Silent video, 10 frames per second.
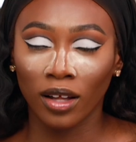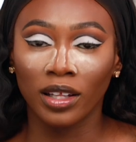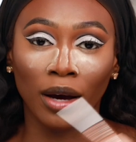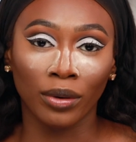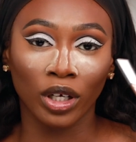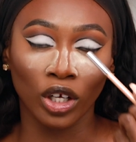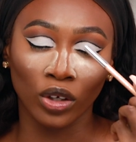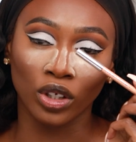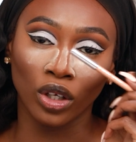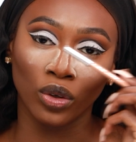Now we're going to
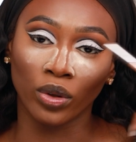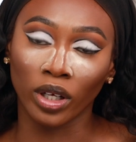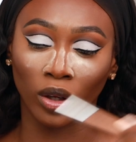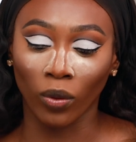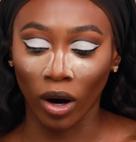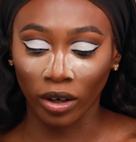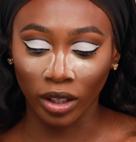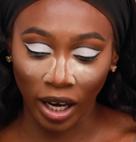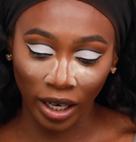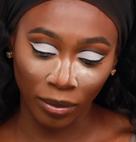use a nude in the waterline,